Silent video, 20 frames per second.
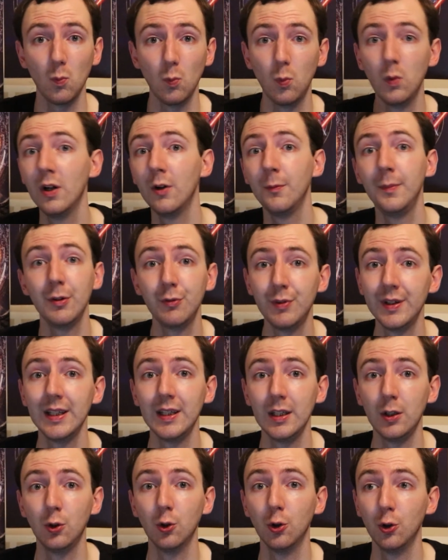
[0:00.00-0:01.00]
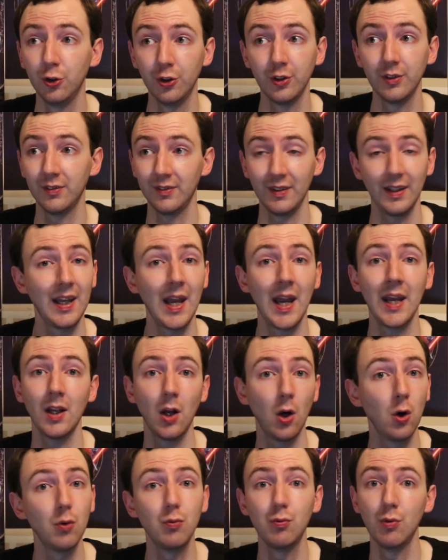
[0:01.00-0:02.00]
will be really good and again
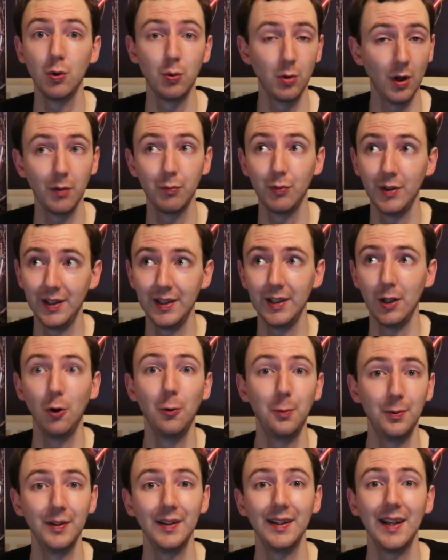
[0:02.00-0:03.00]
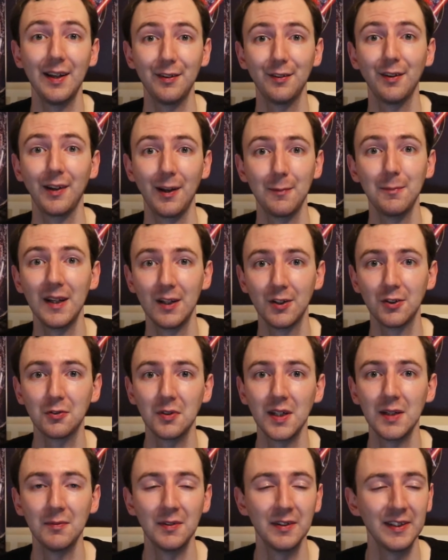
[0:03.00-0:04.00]
I, I really hope that it gets like a big
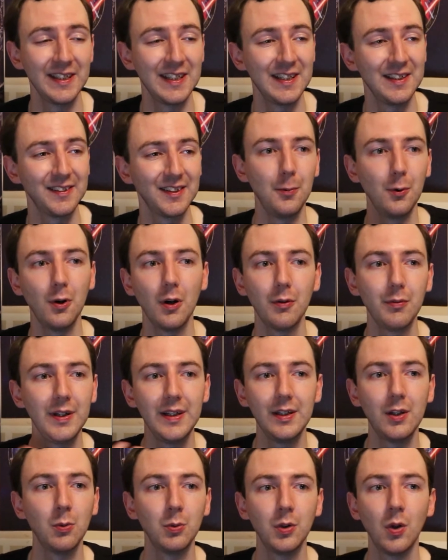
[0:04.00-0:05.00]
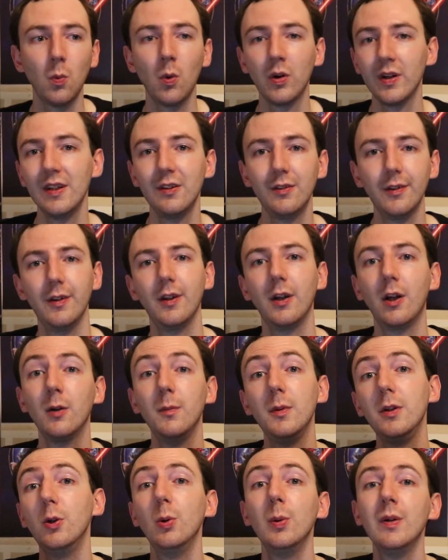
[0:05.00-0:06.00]
screen release but I really don't know what it is that they're going to
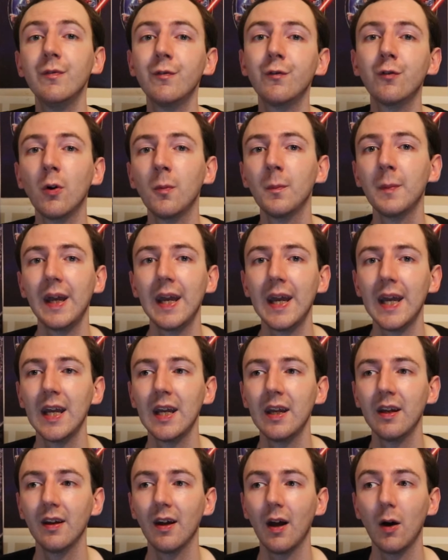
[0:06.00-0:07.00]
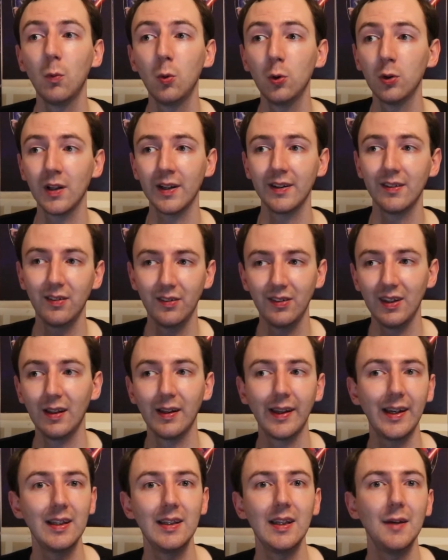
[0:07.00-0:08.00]
be doing from here I would like to see
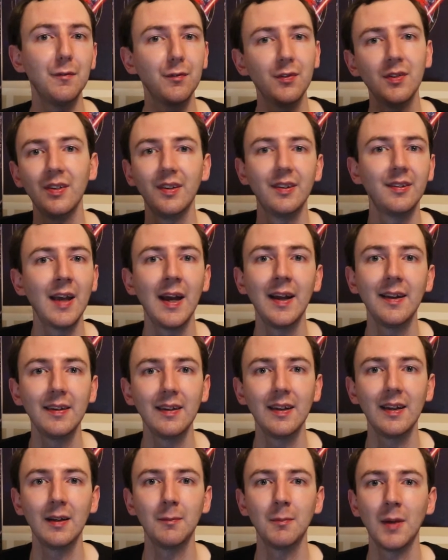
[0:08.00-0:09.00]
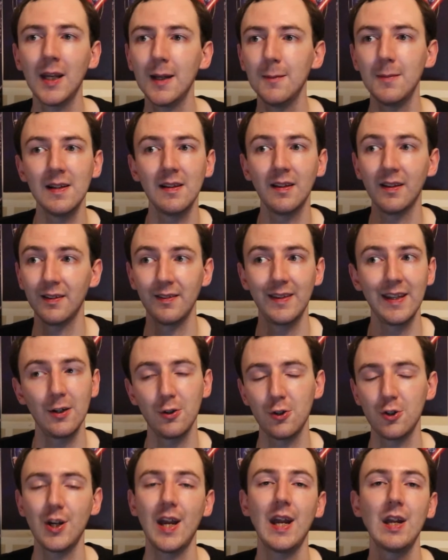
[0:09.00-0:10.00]
like a different setting maybe like they
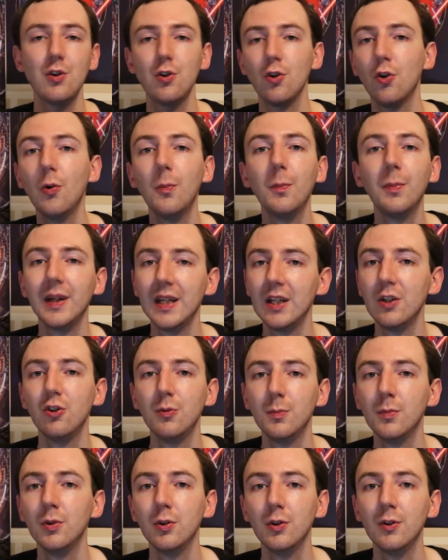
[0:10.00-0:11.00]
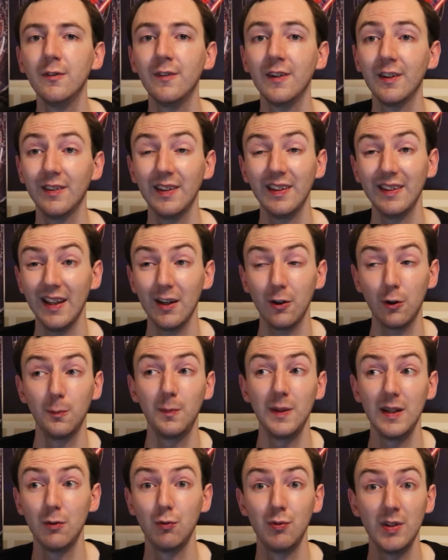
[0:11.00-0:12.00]
could change it up each movie I think that could
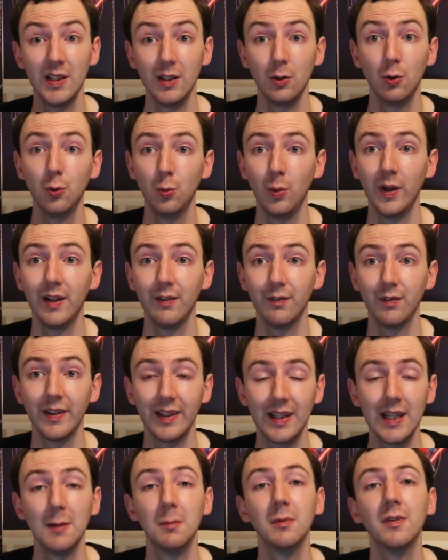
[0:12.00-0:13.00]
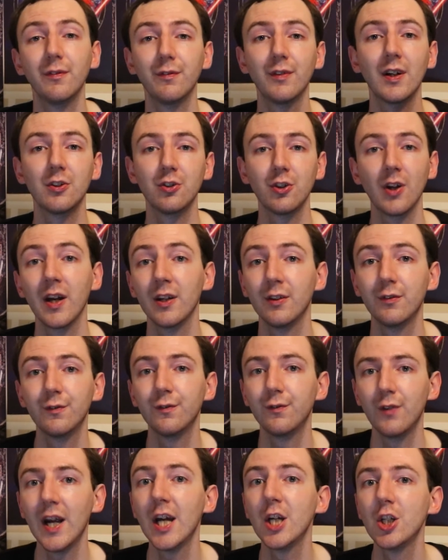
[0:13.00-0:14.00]
be a really good way of like keeping the franchise
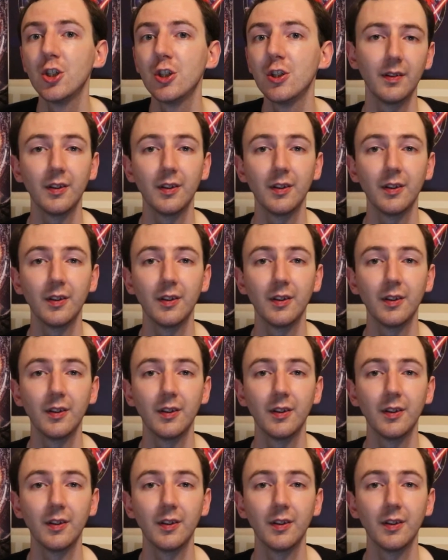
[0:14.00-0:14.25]
fresh